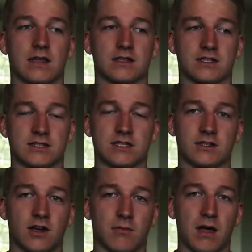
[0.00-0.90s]

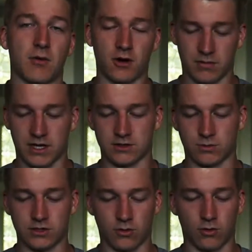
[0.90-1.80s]
decision on my part, because
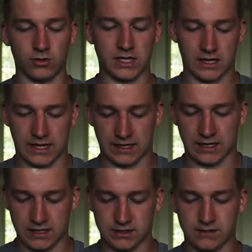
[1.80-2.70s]
when you're holding it like
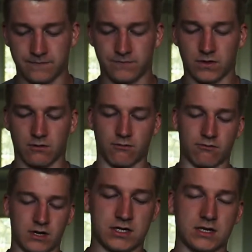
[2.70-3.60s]
this,
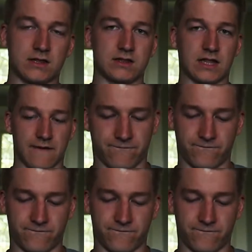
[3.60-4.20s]
reaching that